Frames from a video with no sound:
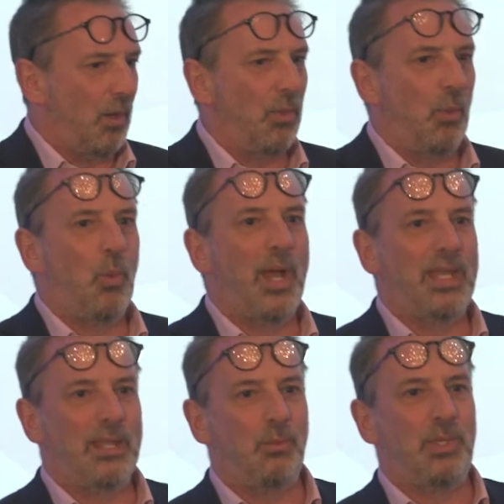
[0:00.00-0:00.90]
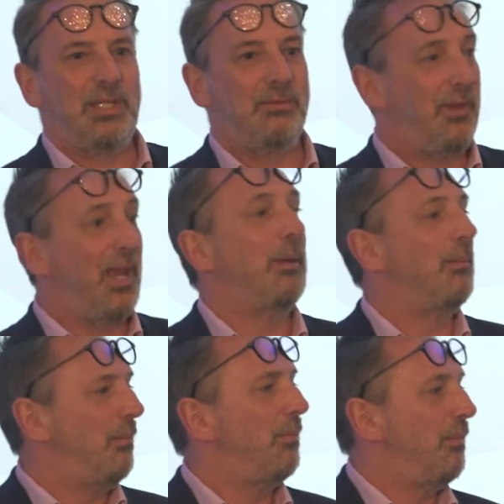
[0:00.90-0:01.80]
the way that we develop
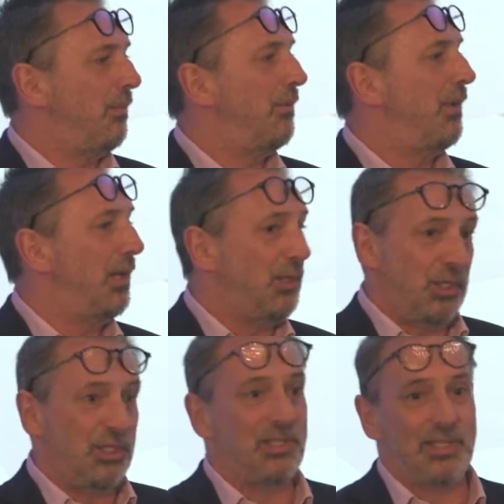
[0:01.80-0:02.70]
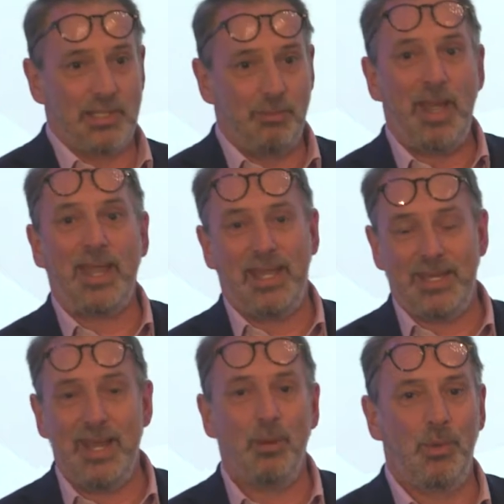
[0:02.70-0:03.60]
the logistics, the back-end
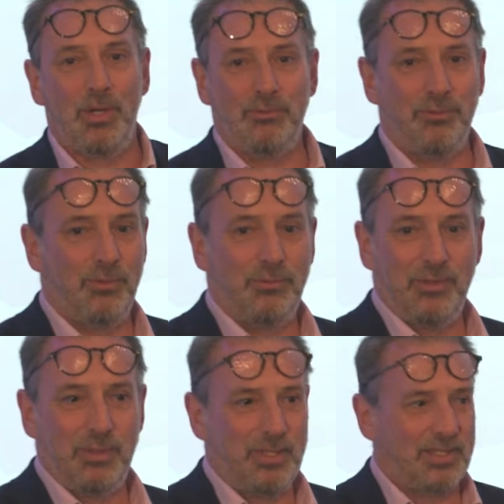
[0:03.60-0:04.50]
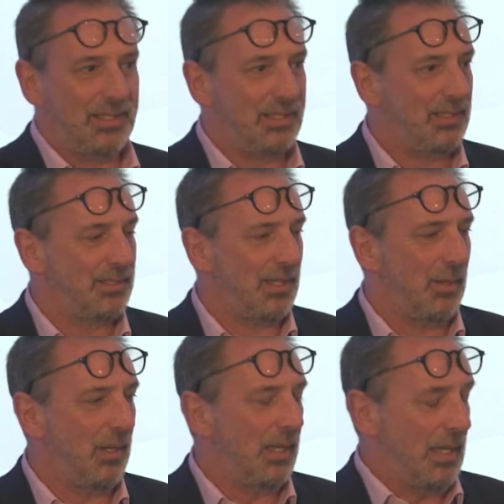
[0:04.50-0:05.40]
network for the business. So,